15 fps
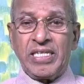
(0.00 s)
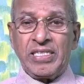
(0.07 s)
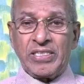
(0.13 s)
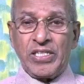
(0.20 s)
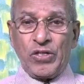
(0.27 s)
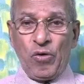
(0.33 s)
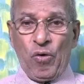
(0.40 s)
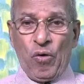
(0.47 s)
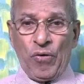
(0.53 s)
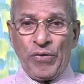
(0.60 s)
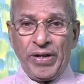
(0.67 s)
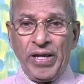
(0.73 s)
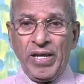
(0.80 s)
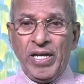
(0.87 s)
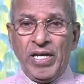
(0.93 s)
in the
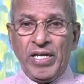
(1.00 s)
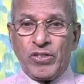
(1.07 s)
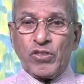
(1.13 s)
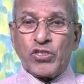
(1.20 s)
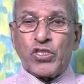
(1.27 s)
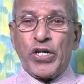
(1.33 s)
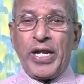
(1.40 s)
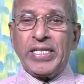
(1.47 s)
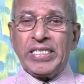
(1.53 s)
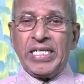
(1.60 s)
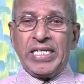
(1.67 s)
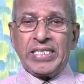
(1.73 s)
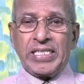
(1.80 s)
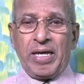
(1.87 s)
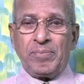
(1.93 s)
Lord, to
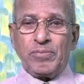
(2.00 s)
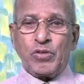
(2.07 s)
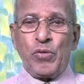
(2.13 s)
strengthen them,